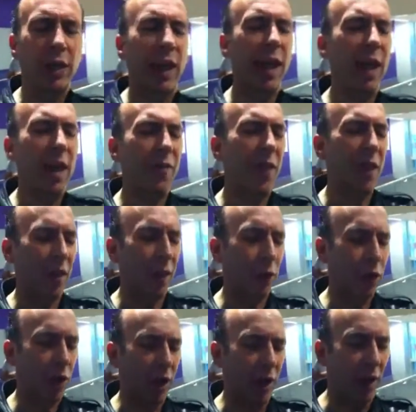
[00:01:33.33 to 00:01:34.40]
Yeah, I have that other
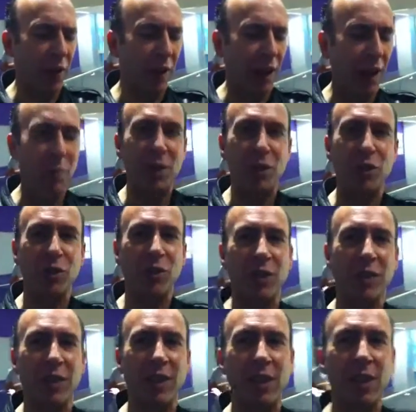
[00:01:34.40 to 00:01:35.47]
talk. I think I mentioned
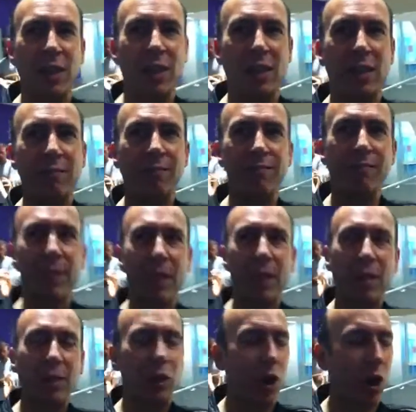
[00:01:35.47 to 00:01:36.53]
the
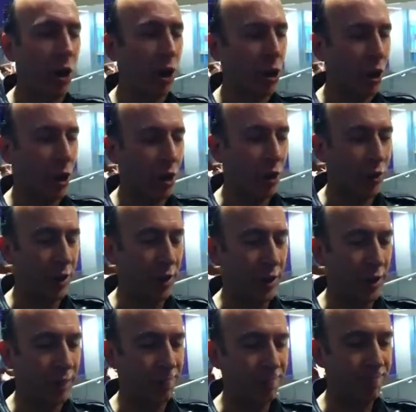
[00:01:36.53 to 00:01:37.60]
talk called
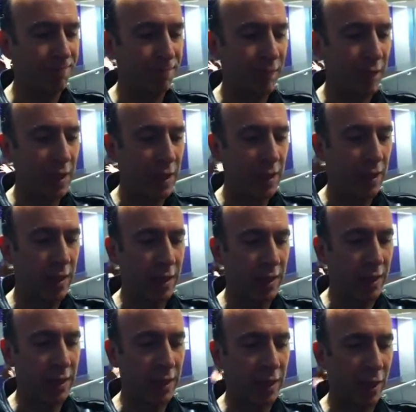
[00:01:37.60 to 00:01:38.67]

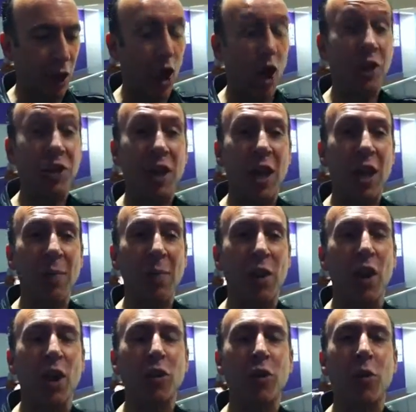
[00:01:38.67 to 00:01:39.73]
On Time and
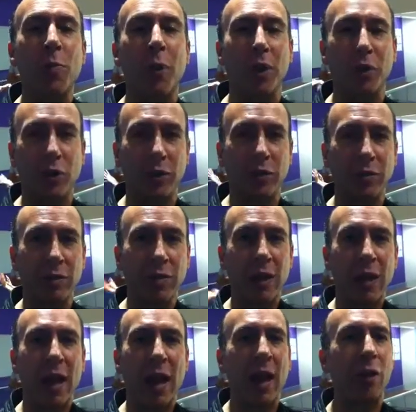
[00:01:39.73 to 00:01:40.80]
Under Budget,
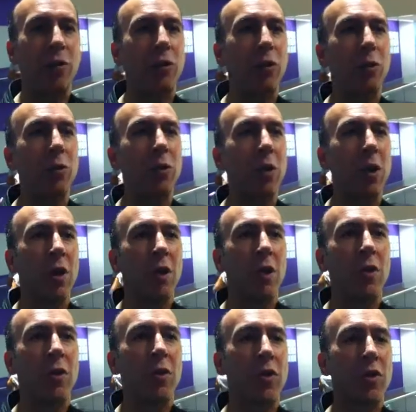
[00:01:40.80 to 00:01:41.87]
How
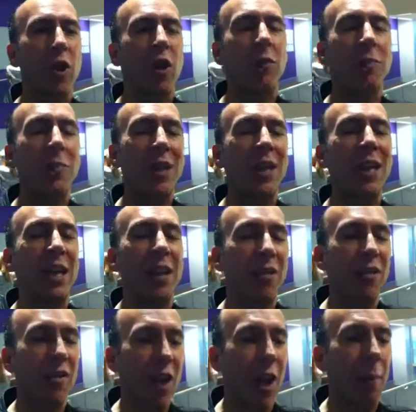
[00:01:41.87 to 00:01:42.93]
to Start Meeting and
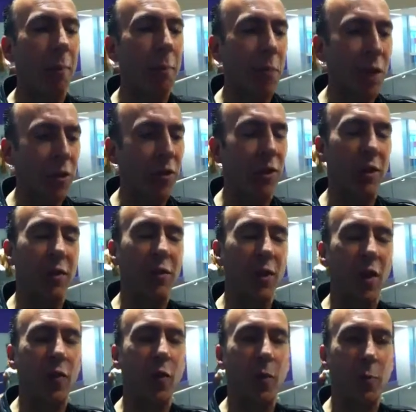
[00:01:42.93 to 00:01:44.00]
Stop Missing
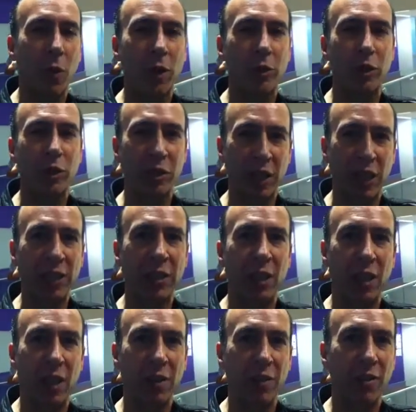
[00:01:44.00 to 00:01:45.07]
Software Project
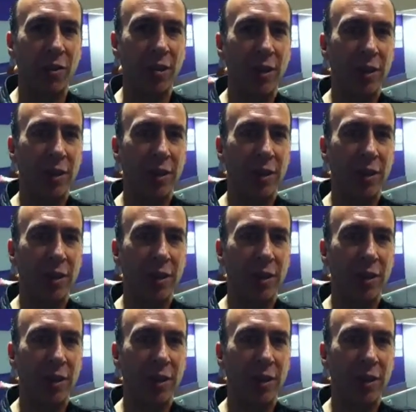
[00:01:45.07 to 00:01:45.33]
Deadlines.